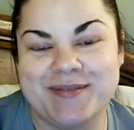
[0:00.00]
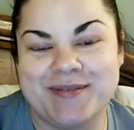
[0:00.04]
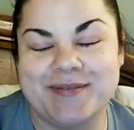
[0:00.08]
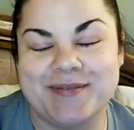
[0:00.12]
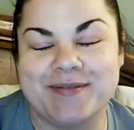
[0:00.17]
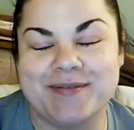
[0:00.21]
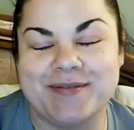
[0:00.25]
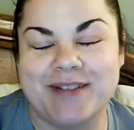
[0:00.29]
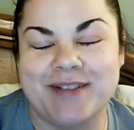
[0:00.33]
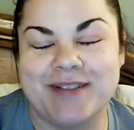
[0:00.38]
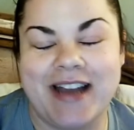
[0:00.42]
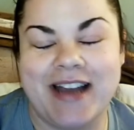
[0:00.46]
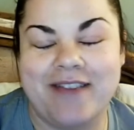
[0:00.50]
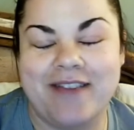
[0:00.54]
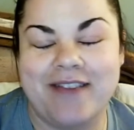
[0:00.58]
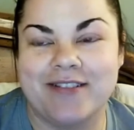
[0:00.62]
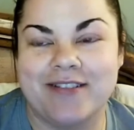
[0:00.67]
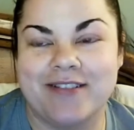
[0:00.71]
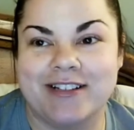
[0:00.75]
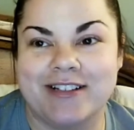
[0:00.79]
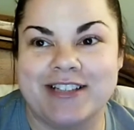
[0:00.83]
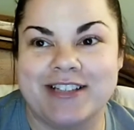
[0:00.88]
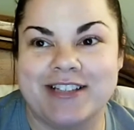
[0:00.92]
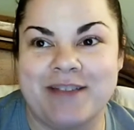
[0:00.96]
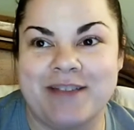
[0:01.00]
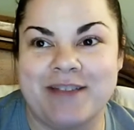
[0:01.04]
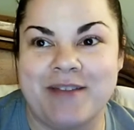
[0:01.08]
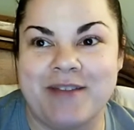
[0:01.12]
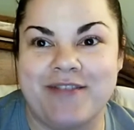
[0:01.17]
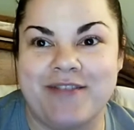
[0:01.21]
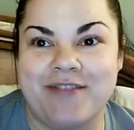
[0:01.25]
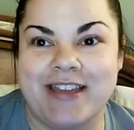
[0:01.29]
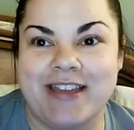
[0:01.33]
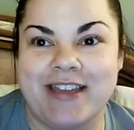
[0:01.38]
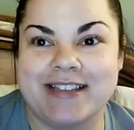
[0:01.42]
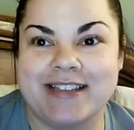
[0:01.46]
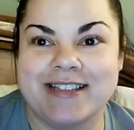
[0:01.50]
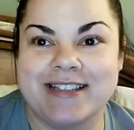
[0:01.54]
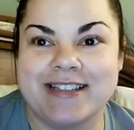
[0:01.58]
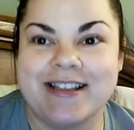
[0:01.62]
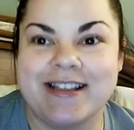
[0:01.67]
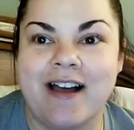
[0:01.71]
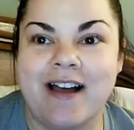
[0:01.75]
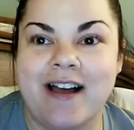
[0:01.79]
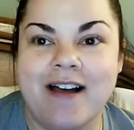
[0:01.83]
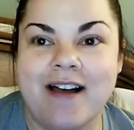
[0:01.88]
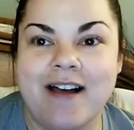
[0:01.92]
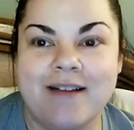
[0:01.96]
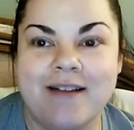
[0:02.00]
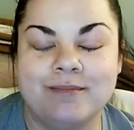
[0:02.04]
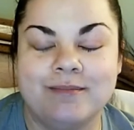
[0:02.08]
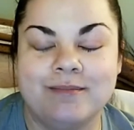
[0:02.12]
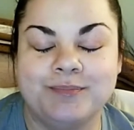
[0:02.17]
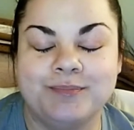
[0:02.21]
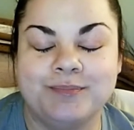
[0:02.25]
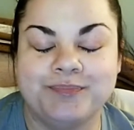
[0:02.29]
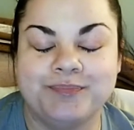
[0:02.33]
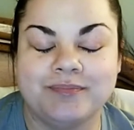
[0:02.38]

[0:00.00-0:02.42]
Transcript: Whatever, I'll shut my face. Um,